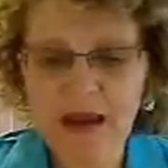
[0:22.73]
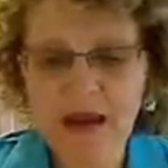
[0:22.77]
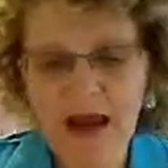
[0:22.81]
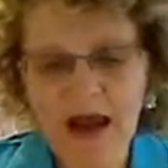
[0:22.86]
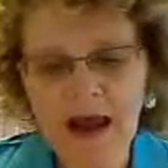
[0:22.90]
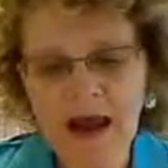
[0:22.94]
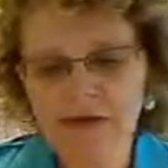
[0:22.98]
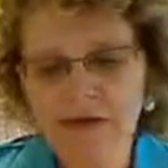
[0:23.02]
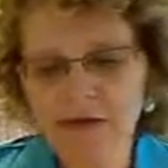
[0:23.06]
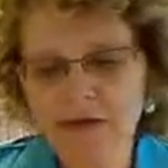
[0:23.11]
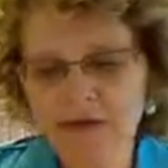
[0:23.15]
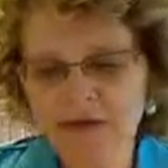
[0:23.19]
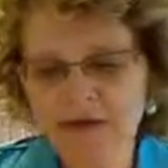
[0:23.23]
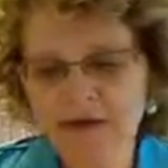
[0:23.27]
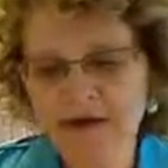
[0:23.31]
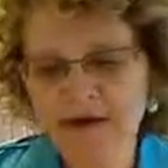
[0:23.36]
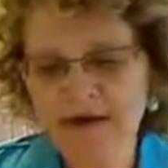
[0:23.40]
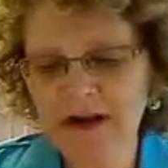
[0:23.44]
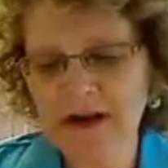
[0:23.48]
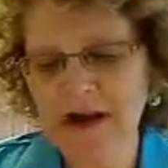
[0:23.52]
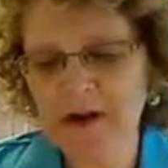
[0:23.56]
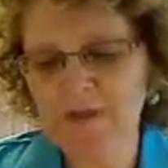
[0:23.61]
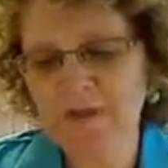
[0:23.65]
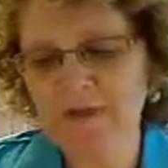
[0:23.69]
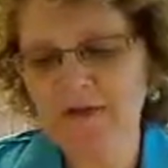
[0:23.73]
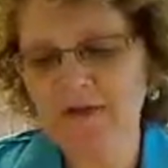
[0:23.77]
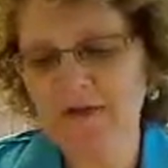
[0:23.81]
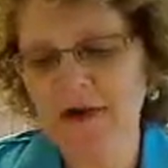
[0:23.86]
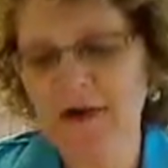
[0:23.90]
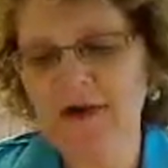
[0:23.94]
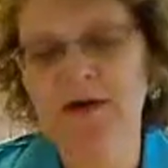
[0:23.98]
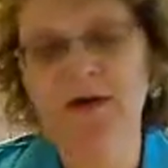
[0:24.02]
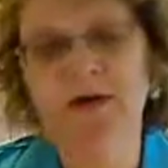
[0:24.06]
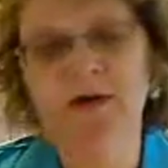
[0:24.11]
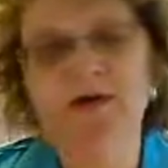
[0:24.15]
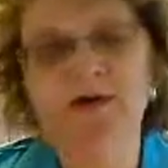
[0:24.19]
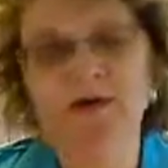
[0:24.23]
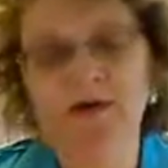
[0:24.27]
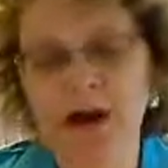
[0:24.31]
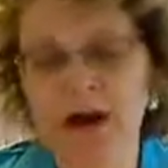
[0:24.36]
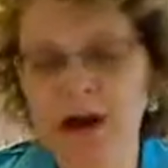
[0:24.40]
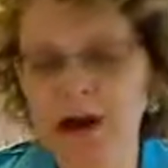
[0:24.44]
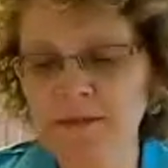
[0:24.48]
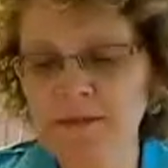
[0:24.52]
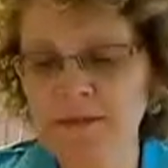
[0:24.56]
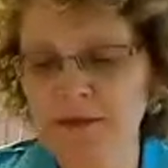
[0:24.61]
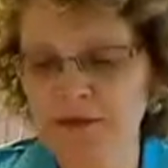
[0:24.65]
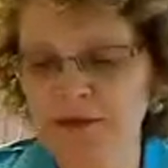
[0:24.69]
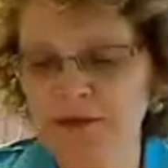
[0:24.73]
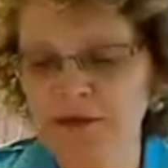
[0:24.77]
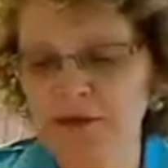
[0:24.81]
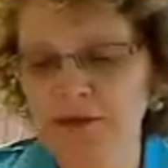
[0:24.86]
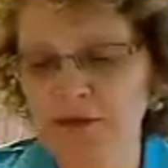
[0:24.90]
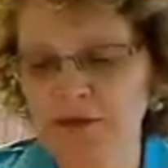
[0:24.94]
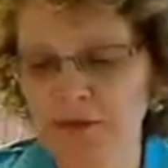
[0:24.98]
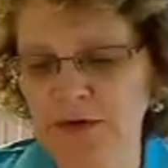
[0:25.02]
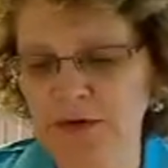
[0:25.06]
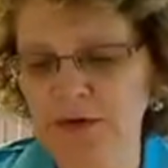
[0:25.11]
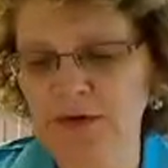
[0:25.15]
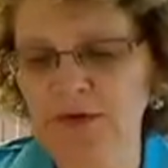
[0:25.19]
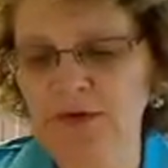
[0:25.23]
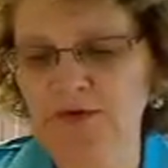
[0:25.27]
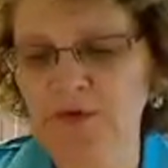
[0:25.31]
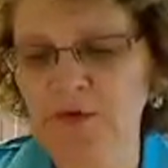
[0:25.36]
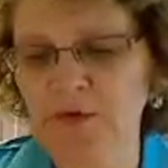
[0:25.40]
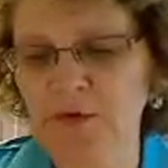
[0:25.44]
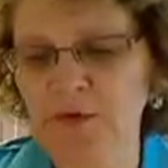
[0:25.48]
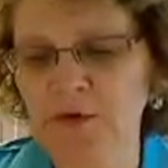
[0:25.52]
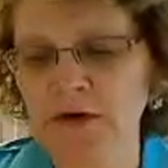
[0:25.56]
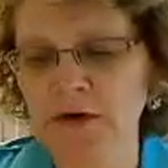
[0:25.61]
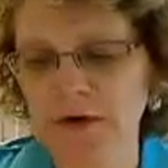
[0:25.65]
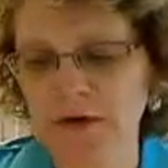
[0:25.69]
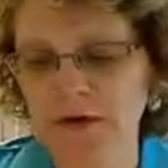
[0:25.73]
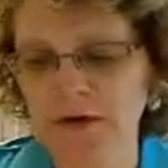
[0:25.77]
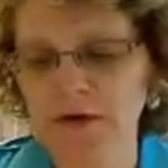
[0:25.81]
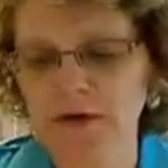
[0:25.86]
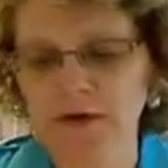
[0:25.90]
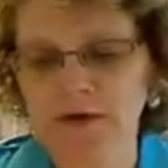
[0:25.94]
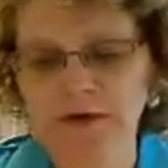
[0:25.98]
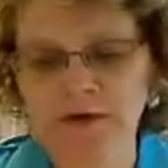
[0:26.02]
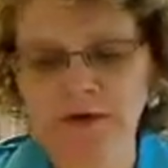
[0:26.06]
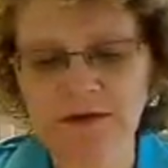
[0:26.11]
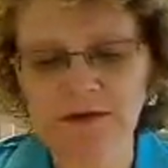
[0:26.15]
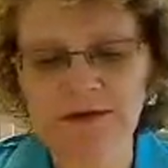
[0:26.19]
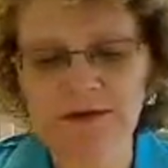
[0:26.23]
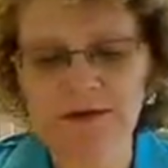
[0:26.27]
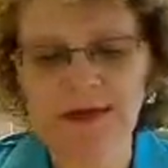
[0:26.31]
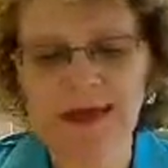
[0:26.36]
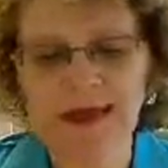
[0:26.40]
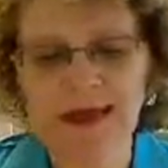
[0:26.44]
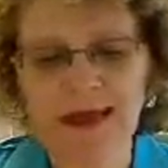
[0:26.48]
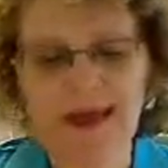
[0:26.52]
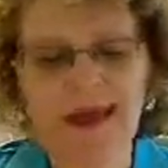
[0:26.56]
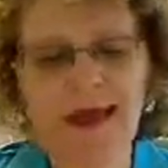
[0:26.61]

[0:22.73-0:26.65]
I posted a couple of articles on picture books for young adults